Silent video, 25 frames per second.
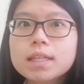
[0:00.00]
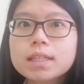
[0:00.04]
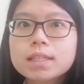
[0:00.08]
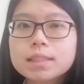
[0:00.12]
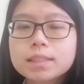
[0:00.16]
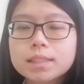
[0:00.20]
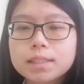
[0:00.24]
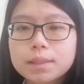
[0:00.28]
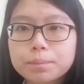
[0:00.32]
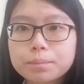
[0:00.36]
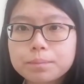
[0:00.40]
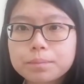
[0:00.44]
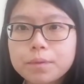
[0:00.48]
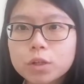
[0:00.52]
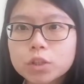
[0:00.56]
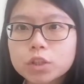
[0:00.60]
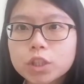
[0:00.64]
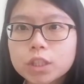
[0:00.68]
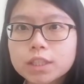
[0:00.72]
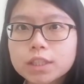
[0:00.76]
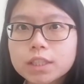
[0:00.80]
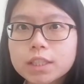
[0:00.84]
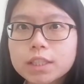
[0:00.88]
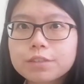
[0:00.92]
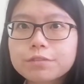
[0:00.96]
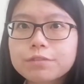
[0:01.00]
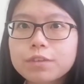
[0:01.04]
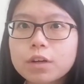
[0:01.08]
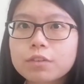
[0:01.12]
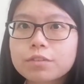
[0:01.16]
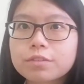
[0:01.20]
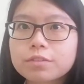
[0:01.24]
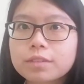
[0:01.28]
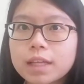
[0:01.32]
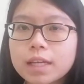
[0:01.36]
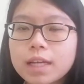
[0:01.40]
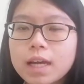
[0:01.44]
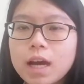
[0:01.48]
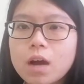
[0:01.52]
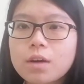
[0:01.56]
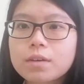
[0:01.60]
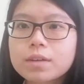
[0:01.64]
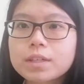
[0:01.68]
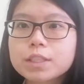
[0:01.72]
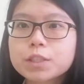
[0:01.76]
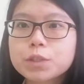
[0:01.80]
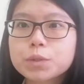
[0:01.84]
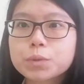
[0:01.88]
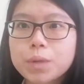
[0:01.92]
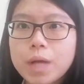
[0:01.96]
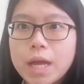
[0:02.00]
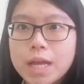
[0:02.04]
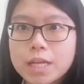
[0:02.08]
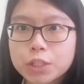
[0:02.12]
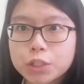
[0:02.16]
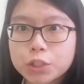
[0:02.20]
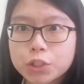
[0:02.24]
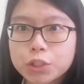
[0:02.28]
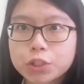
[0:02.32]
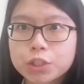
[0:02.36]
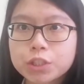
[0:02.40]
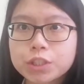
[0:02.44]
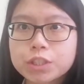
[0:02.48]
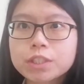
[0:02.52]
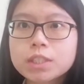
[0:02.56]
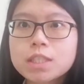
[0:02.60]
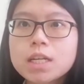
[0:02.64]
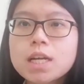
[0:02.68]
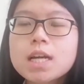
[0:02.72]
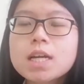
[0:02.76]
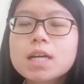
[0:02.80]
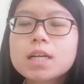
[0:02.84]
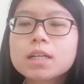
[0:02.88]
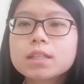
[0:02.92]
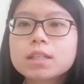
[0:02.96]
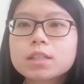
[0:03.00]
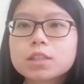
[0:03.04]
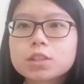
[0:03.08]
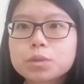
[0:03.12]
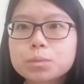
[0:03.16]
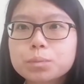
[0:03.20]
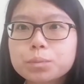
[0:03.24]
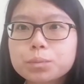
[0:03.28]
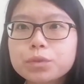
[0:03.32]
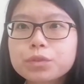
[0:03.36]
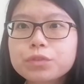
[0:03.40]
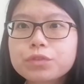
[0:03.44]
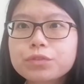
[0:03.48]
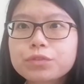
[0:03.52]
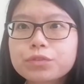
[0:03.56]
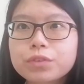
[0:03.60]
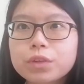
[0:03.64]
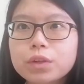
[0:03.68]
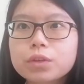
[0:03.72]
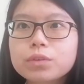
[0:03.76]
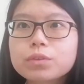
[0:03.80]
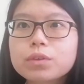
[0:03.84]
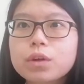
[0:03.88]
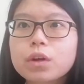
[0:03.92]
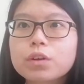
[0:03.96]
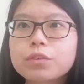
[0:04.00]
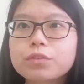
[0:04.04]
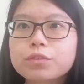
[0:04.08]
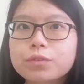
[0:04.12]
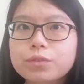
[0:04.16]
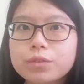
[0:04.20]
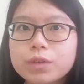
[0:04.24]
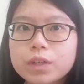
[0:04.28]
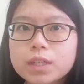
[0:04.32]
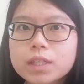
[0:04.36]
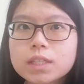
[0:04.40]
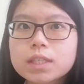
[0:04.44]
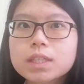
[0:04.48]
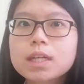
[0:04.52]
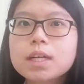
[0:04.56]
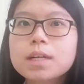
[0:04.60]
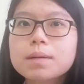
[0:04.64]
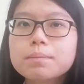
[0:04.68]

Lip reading: The objective of layout is to ensure a smooth flow of work,